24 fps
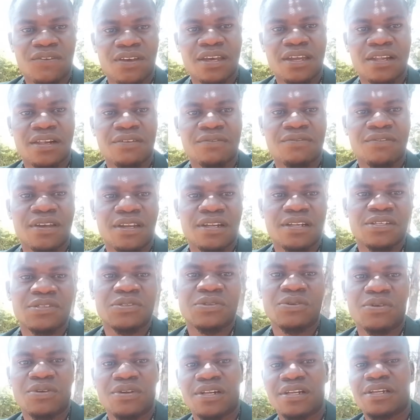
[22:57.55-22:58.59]
very
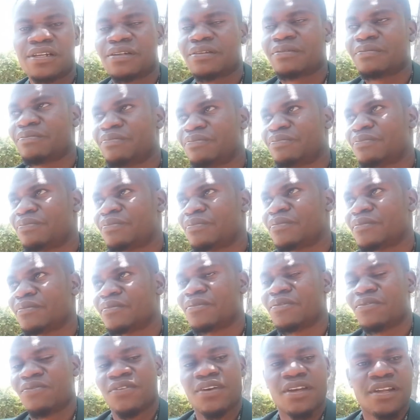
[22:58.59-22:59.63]
sorry.
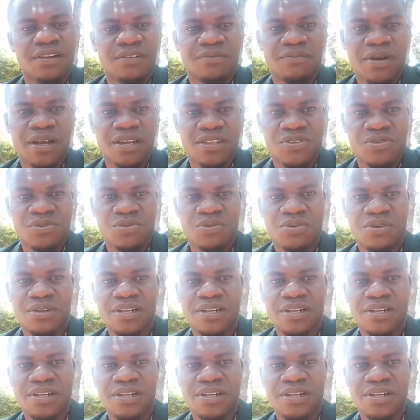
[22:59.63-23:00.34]
Very much sorry.